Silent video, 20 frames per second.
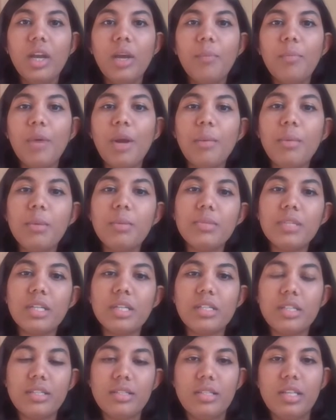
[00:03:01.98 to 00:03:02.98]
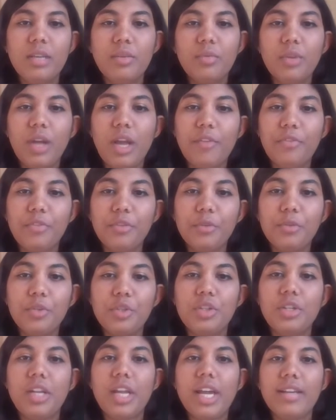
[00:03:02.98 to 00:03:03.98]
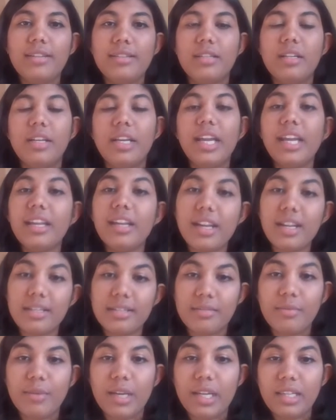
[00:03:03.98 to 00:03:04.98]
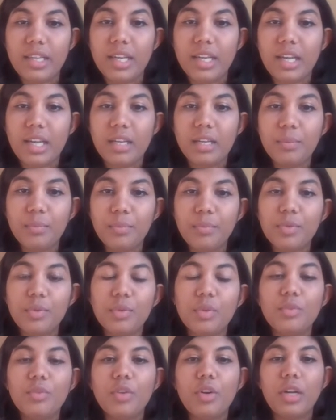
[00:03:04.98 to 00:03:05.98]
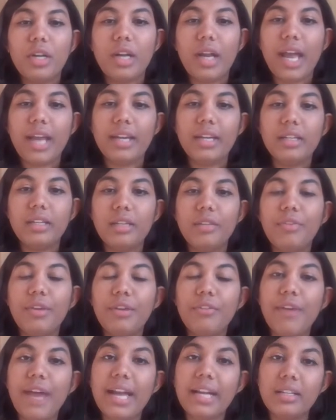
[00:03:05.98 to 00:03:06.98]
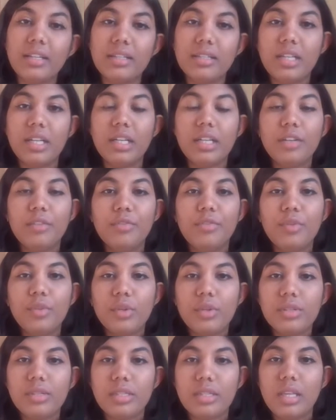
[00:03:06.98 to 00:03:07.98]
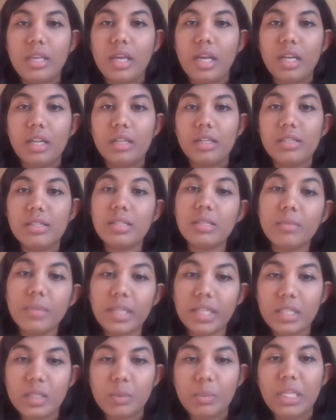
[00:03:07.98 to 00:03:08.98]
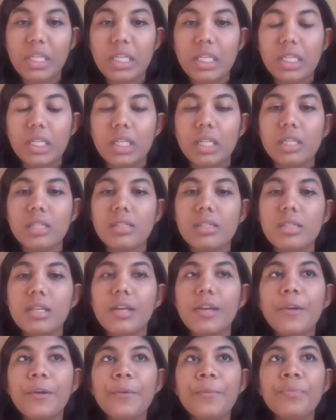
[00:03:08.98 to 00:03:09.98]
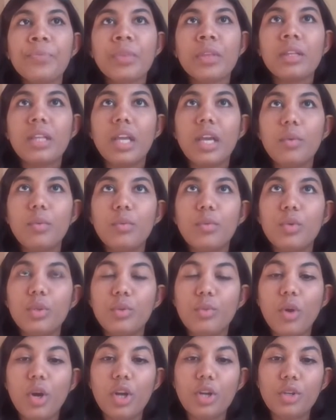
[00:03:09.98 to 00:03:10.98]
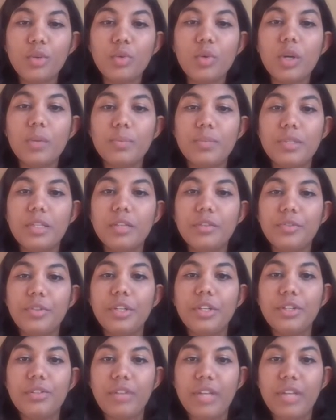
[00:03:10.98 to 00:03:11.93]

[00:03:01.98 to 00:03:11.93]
problems such as they would have to visualize the areas where they can improve or identify factors that influence their customer experience. They would want to observe the